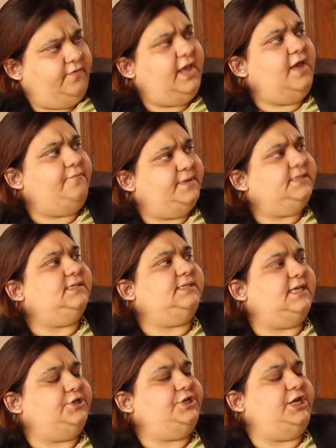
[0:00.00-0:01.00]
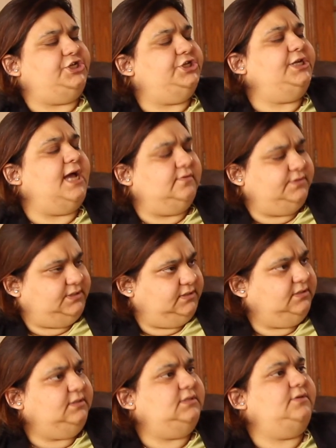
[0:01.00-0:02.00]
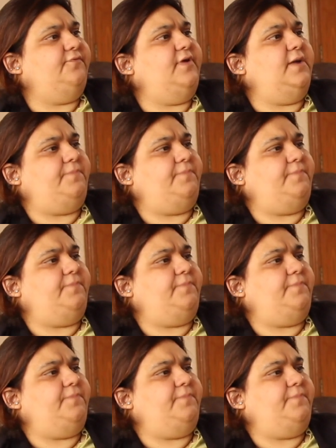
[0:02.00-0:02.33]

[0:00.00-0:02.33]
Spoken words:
We have business education councils where